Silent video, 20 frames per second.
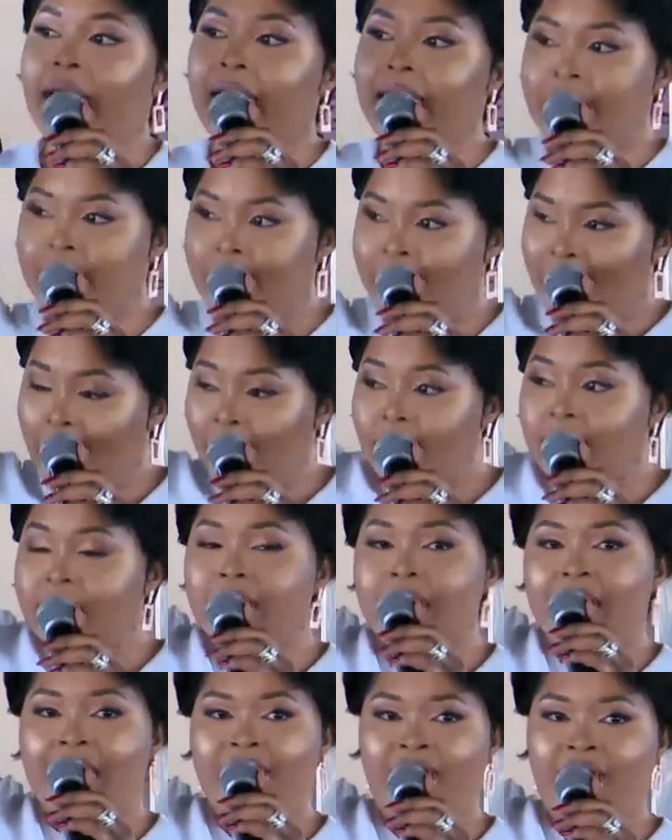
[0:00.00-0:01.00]
is bound
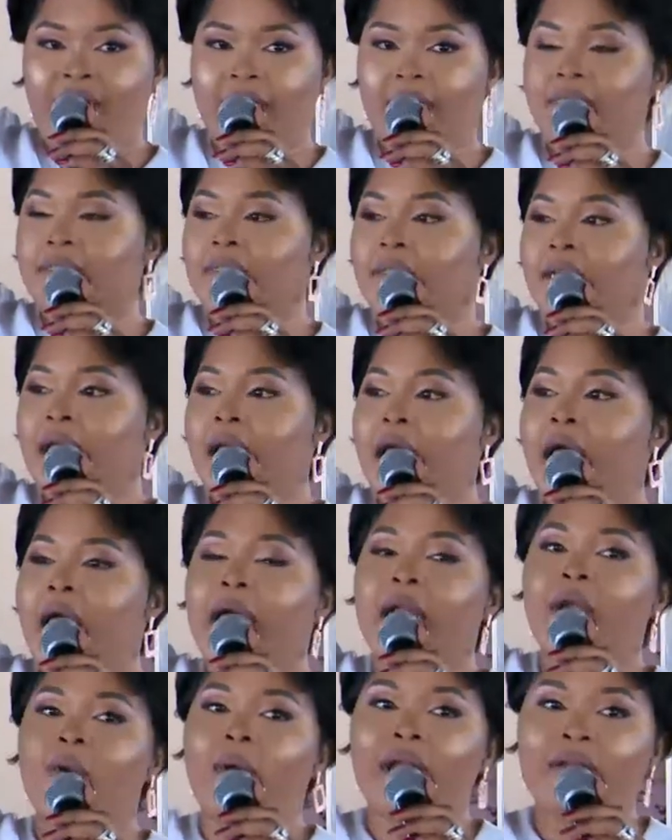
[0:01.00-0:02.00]
in heaven.
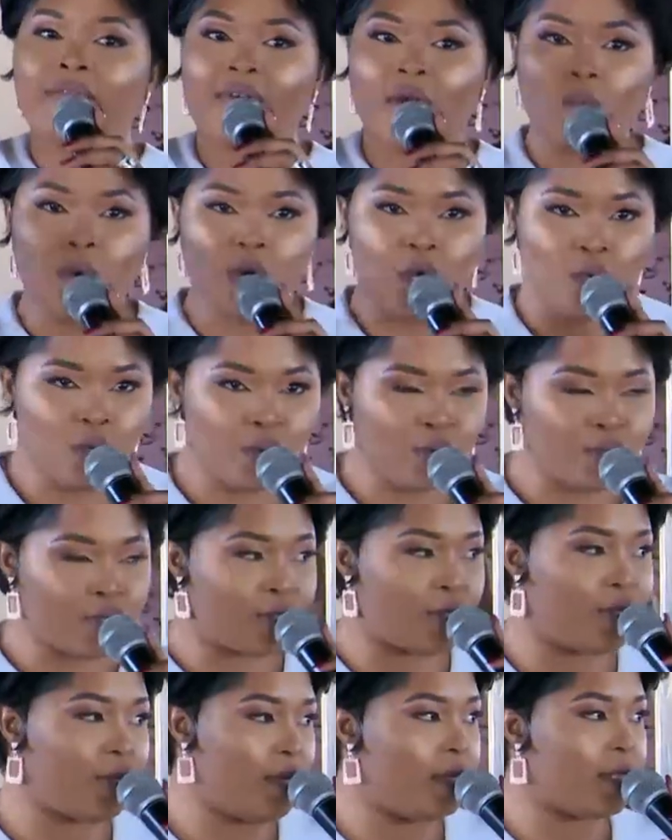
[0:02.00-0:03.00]
And whatever we
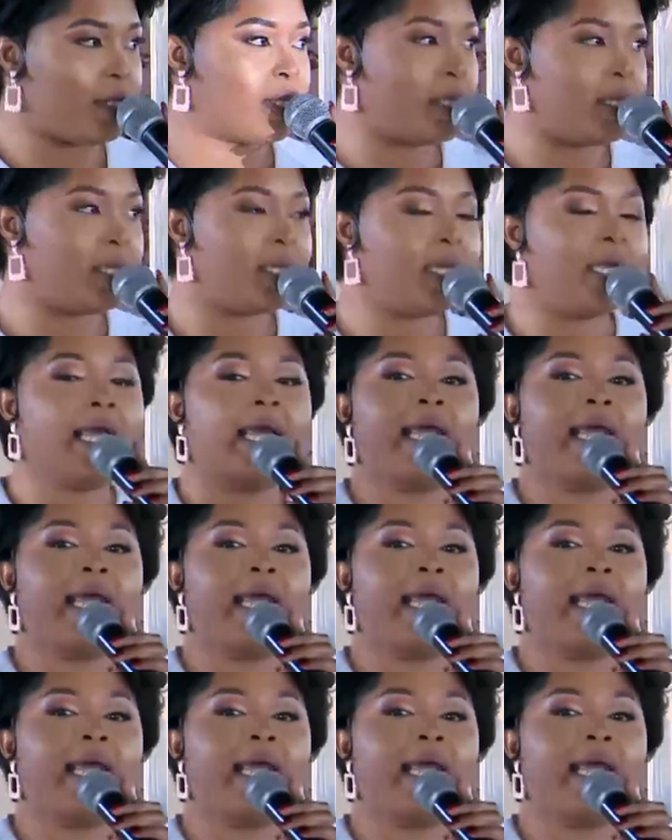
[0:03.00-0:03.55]
lose on earth,